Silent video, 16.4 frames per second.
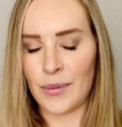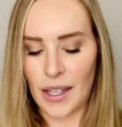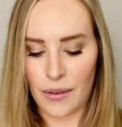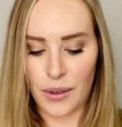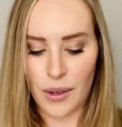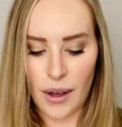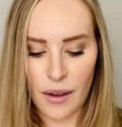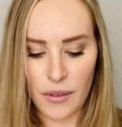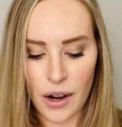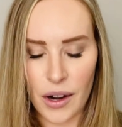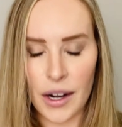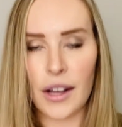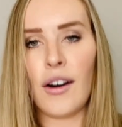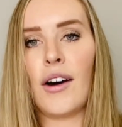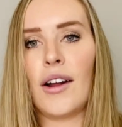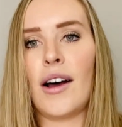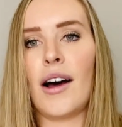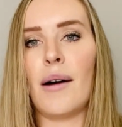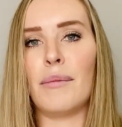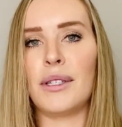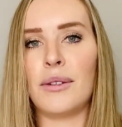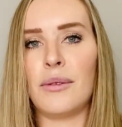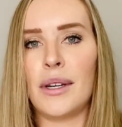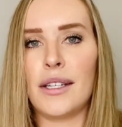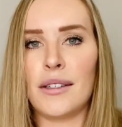if you haven't already caught on
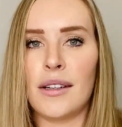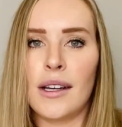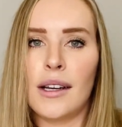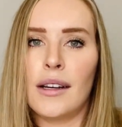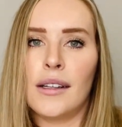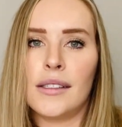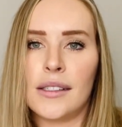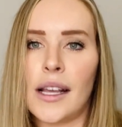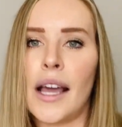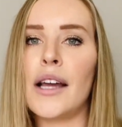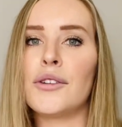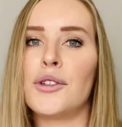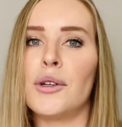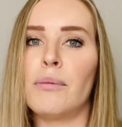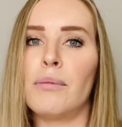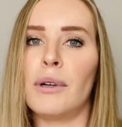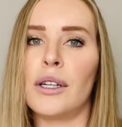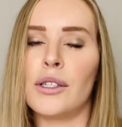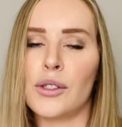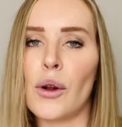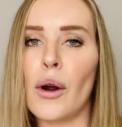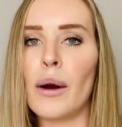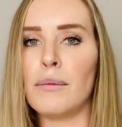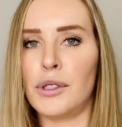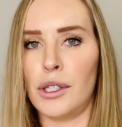between Sand Trooper and
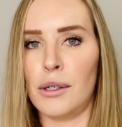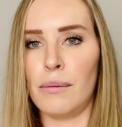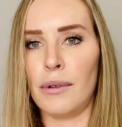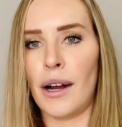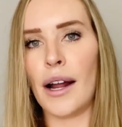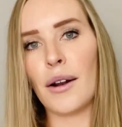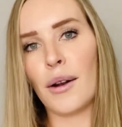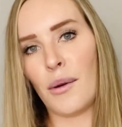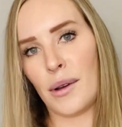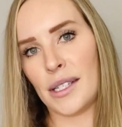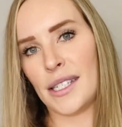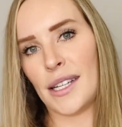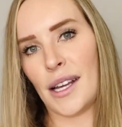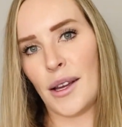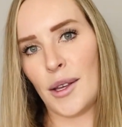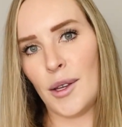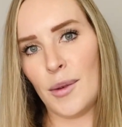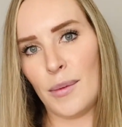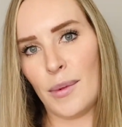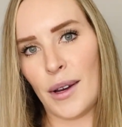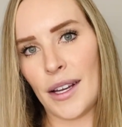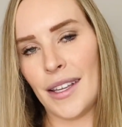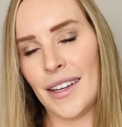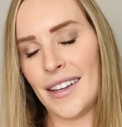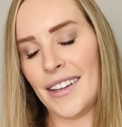Storm Trooper, I don't know what to tell you,
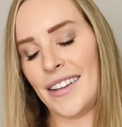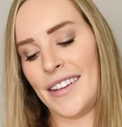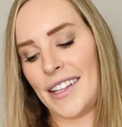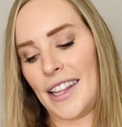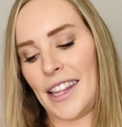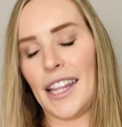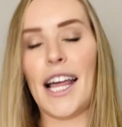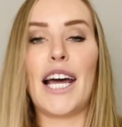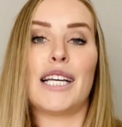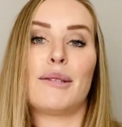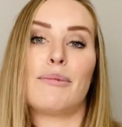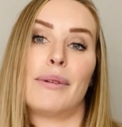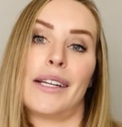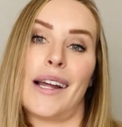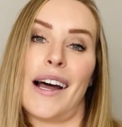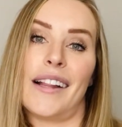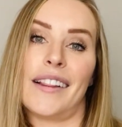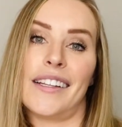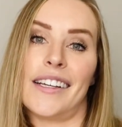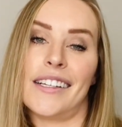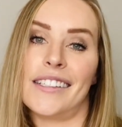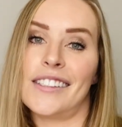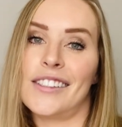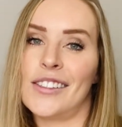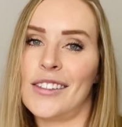but last but not
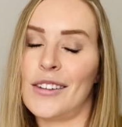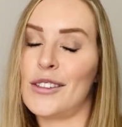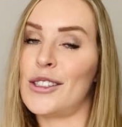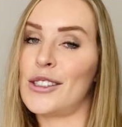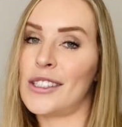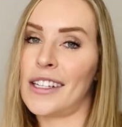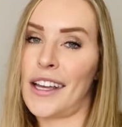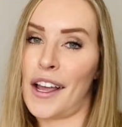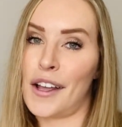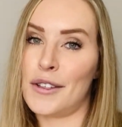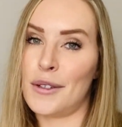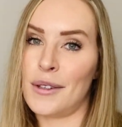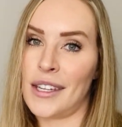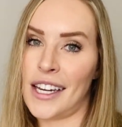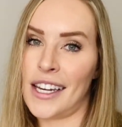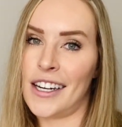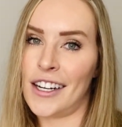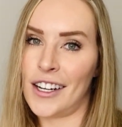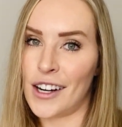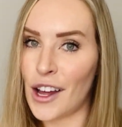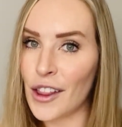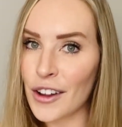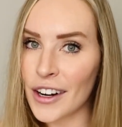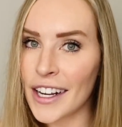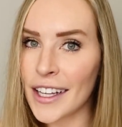least, just in case you needed
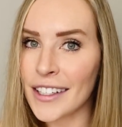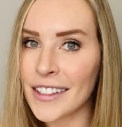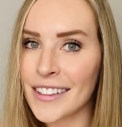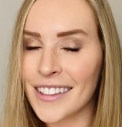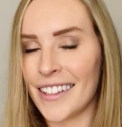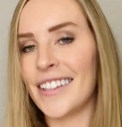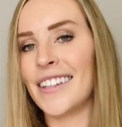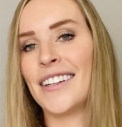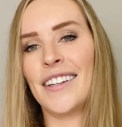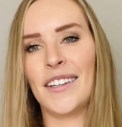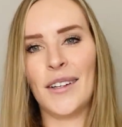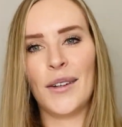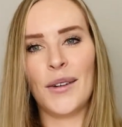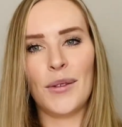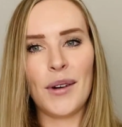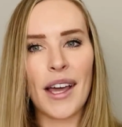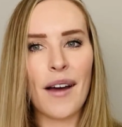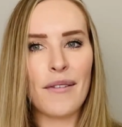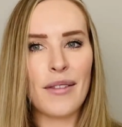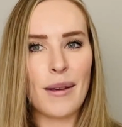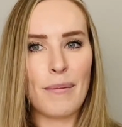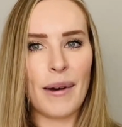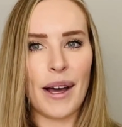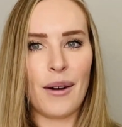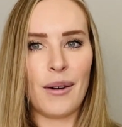another hint, we have
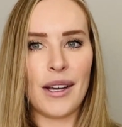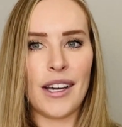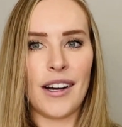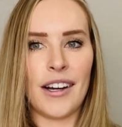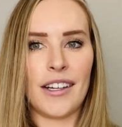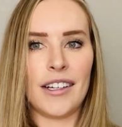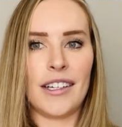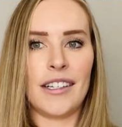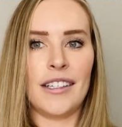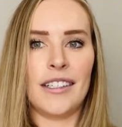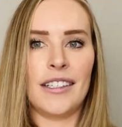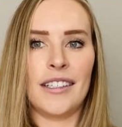the Bounty Hunter.